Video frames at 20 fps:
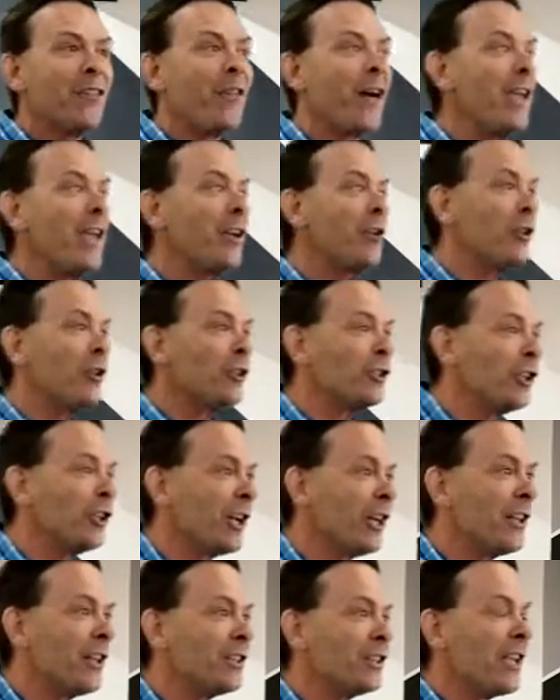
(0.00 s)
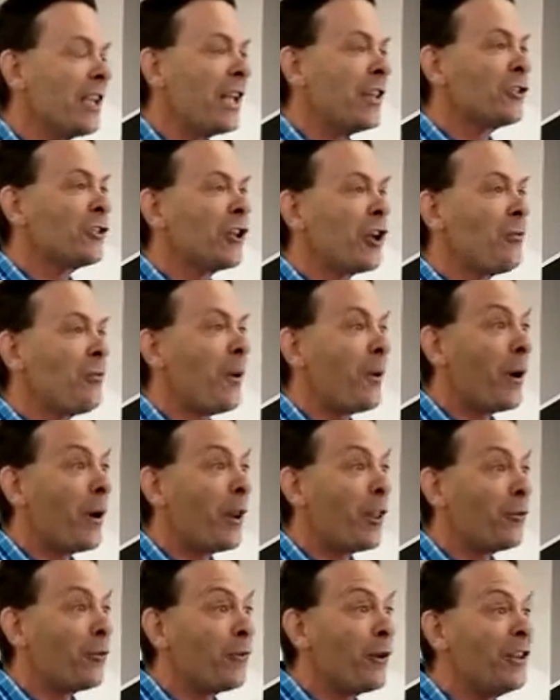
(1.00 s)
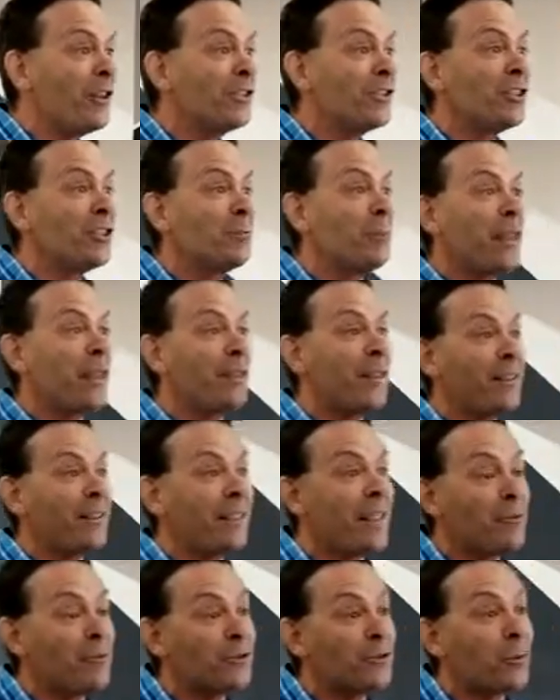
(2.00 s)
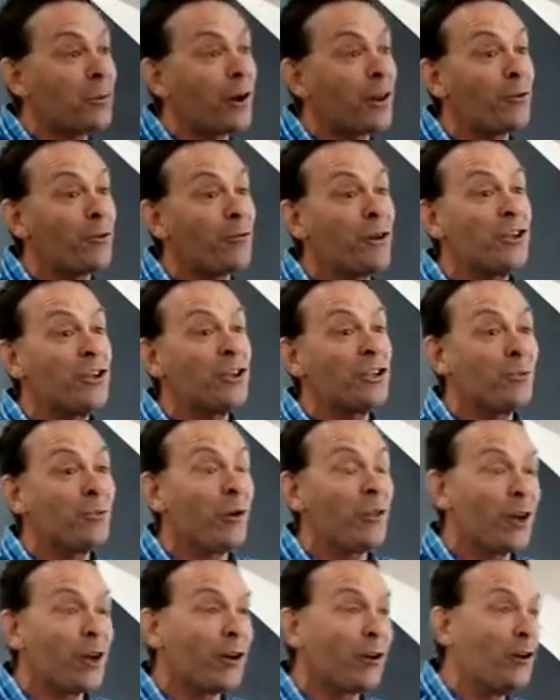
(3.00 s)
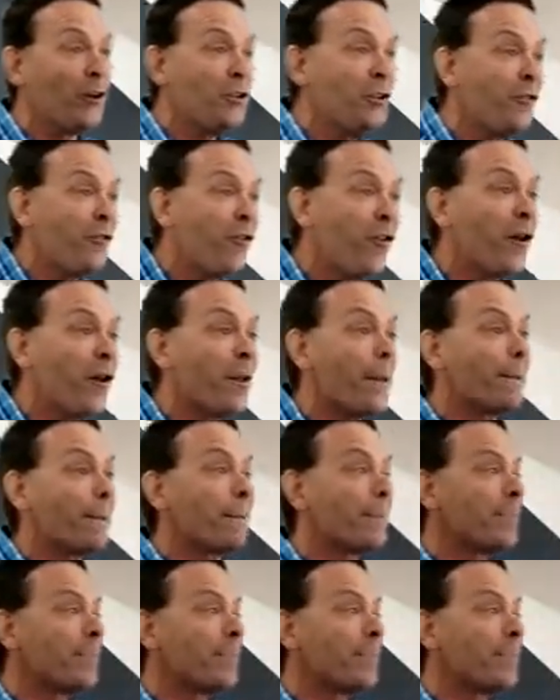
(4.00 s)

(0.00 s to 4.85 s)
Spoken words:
They got jealous. And so one of the reasons, that was one of the reasons why they crucified him.